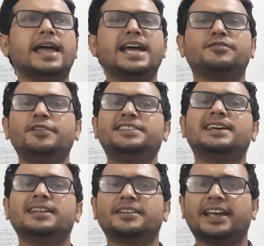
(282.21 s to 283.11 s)
and
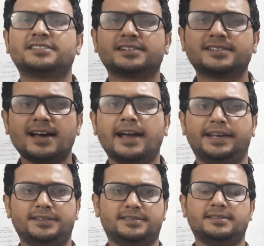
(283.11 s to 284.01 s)
physical
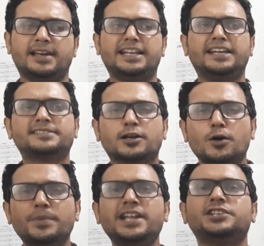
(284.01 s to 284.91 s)
exercise, and it's a
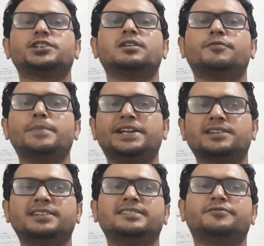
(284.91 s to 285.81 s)
combination of
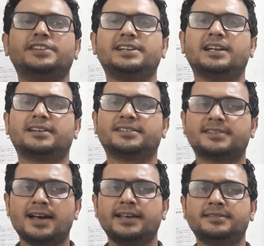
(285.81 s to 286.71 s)
mental and physical
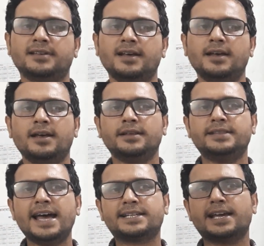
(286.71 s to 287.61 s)
exercise
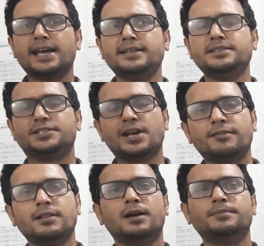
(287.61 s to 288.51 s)
that can
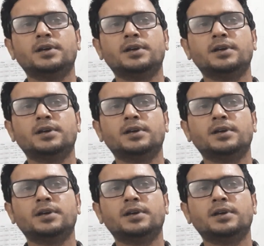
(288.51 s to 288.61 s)
develop